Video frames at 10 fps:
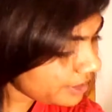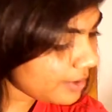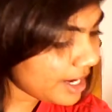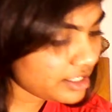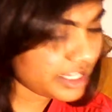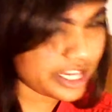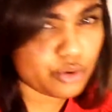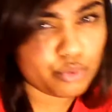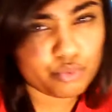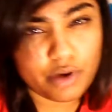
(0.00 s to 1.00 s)
to go ahead and like
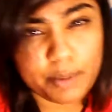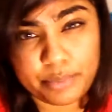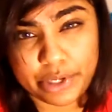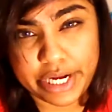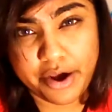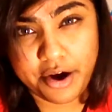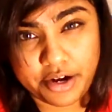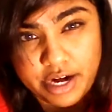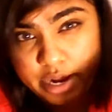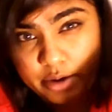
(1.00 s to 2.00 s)
rub pretty
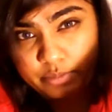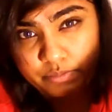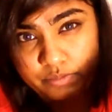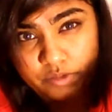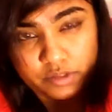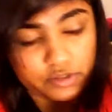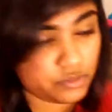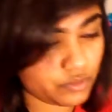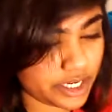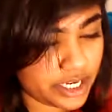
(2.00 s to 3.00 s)
hard now. I'm just
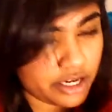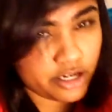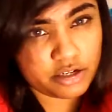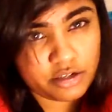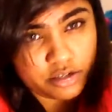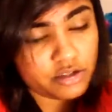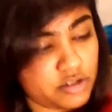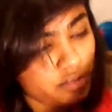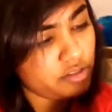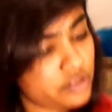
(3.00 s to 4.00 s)
right here.
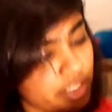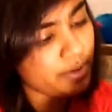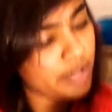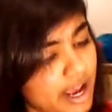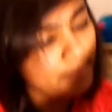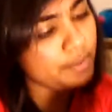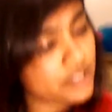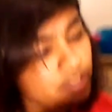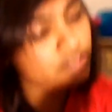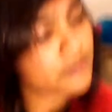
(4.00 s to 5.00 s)
See what
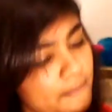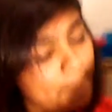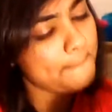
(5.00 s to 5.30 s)
happens.